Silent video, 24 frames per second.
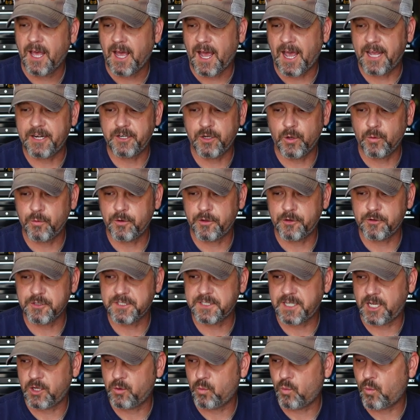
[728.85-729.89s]
I don't
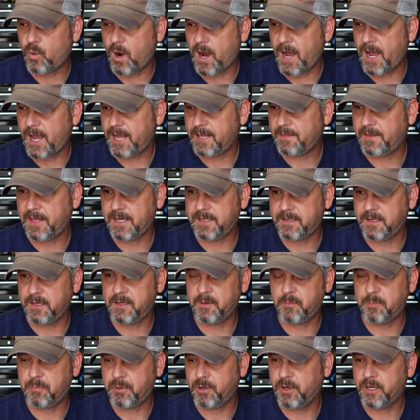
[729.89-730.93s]
understand why they
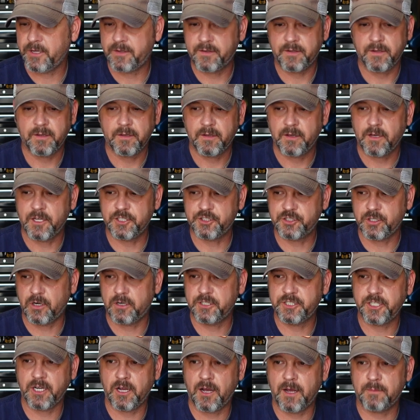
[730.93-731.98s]
didn't put a
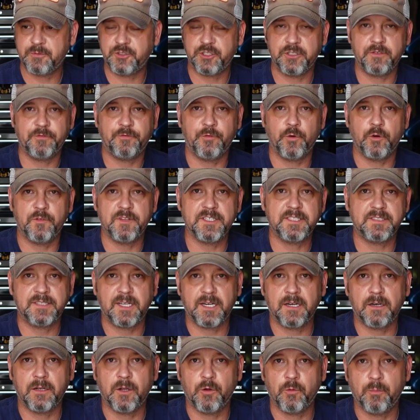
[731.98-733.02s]
charging option for the
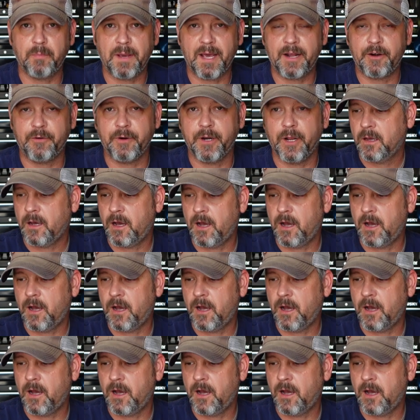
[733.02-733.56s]
standalone battery.